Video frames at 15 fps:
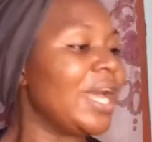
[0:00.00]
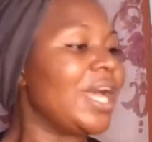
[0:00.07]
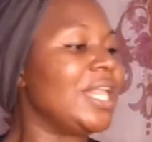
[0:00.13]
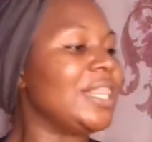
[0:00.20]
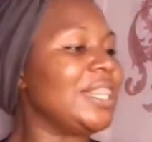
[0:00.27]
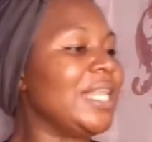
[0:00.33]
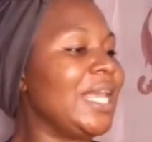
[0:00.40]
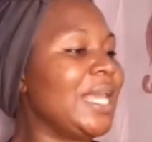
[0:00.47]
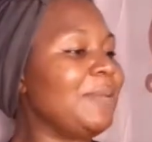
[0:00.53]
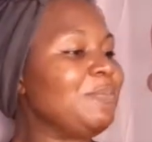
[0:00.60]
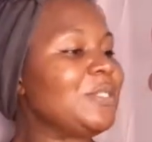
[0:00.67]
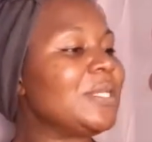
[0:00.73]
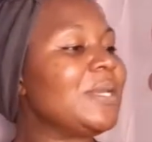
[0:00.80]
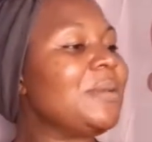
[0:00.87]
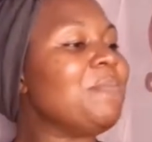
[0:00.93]

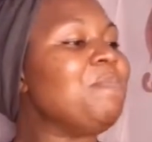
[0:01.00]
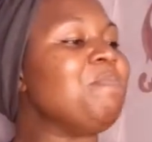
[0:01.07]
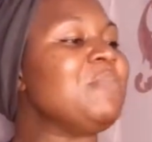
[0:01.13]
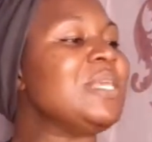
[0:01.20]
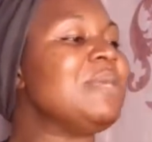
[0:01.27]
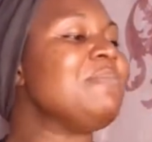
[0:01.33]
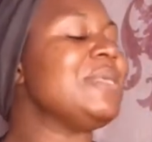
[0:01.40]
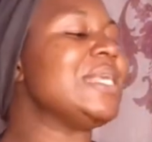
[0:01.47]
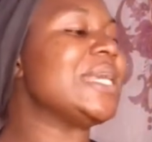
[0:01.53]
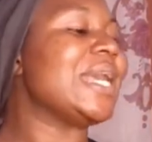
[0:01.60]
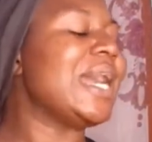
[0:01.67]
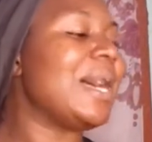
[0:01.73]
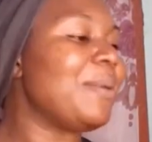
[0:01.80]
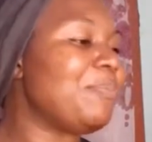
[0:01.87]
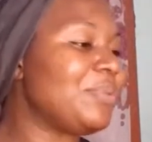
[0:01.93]
named Mimi
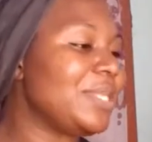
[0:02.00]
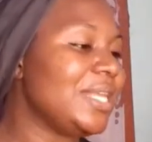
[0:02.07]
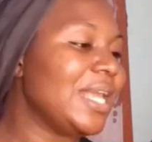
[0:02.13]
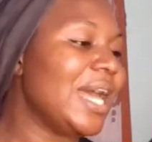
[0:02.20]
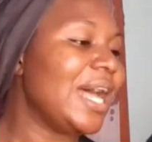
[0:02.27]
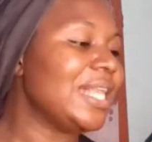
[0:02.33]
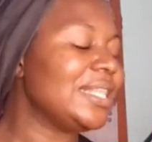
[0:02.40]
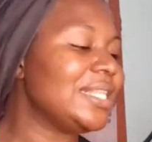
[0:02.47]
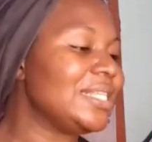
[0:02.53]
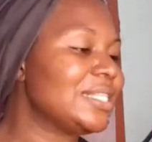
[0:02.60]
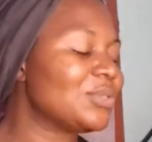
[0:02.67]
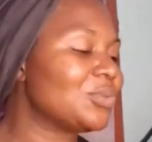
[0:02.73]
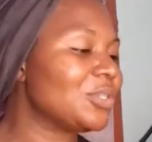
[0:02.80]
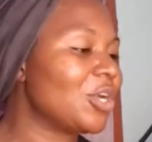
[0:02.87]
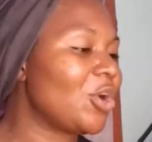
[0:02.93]
Gabi, and
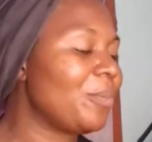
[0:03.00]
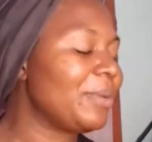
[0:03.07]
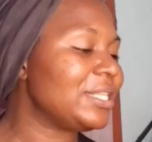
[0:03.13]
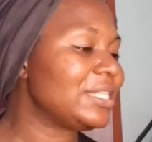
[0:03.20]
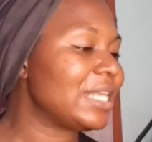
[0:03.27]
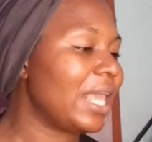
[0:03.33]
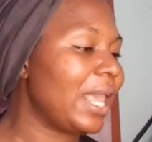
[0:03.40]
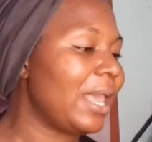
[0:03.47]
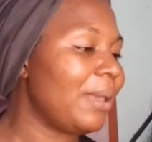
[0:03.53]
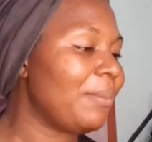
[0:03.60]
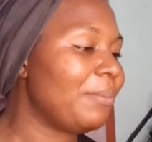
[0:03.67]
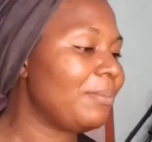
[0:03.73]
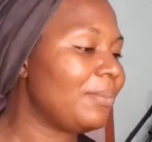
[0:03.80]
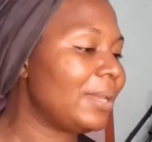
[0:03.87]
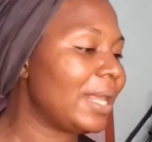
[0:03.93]
this comment
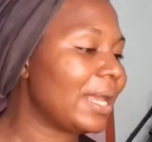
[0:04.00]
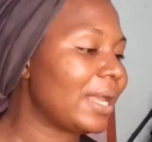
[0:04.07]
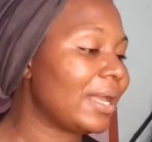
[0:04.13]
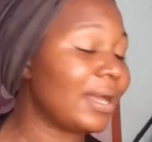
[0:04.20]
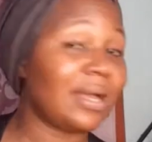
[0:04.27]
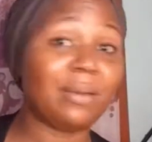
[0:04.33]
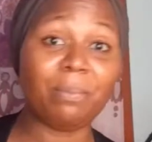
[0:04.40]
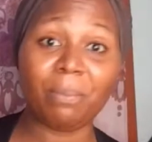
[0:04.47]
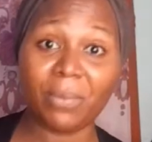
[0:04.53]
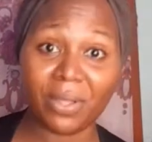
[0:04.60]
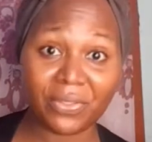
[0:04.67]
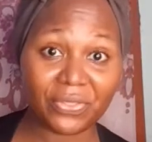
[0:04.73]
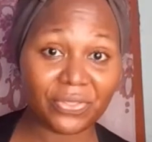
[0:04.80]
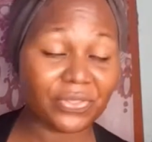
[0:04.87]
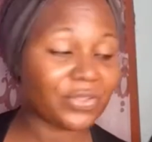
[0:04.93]
came like a
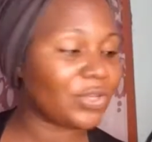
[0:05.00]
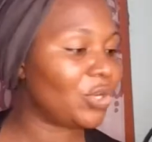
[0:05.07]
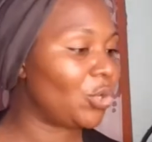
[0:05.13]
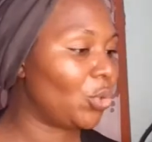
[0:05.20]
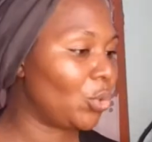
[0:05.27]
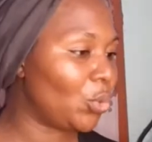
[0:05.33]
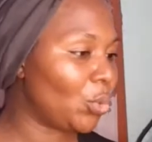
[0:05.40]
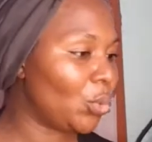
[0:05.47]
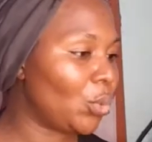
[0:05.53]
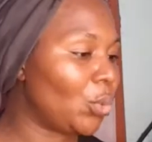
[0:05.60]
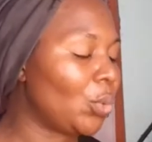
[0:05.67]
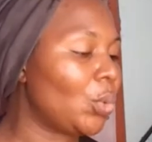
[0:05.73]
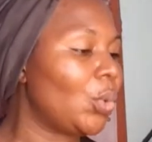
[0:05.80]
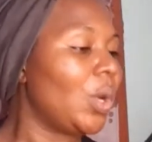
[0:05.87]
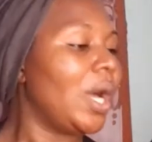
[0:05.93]
month
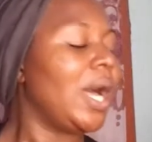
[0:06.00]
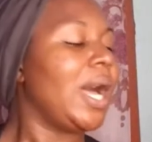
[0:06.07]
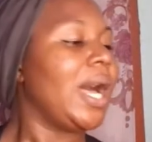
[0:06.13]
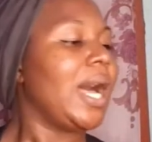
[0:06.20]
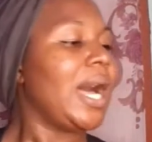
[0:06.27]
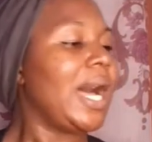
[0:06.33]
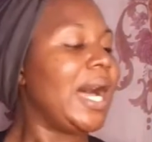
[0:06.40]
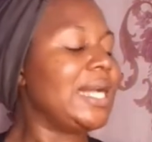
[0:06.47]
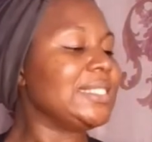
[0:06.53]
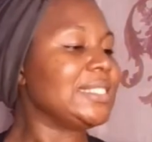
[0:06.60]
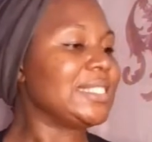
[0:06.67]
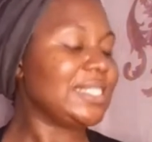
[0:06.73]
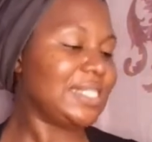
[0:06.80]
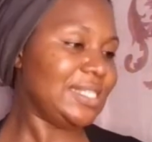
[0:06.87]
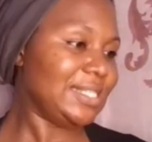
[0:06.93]
ago, and
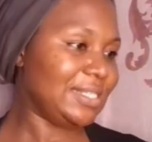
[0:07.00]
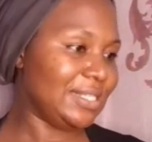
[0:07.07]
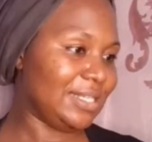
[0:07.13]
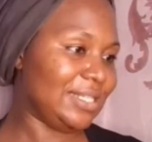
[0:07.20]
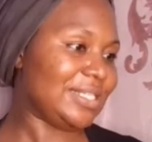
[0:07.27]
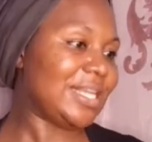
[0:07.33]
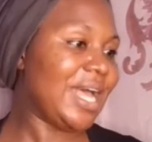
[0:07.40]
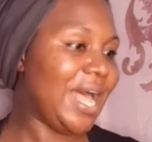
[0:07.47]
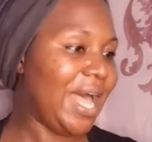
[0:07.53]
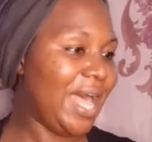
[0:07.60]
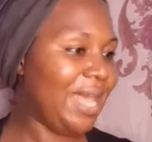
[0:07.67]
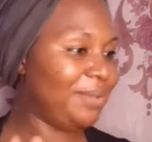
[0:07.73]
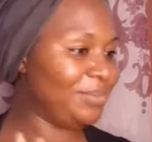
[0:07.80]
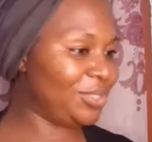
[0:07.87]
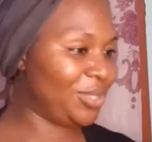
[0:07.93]
this is it.
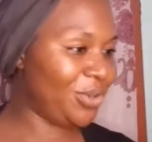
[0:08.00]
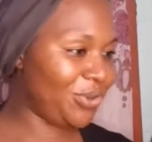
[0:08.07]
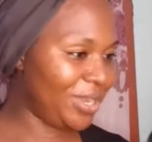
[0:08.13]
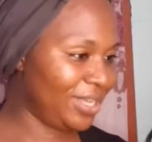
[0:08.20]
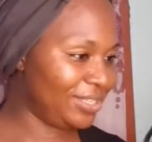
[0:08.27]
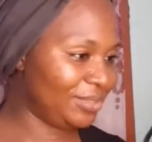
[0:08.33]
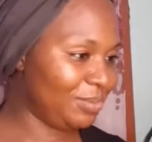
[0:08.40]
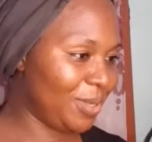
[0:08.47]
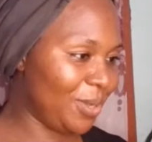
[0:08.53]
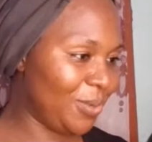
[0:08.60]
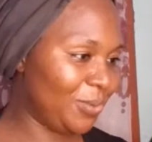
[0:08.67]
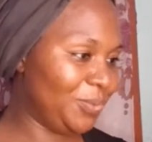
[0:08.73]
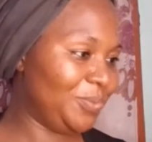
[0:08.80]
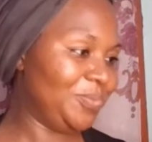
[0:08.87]
I am sorry, Asmao,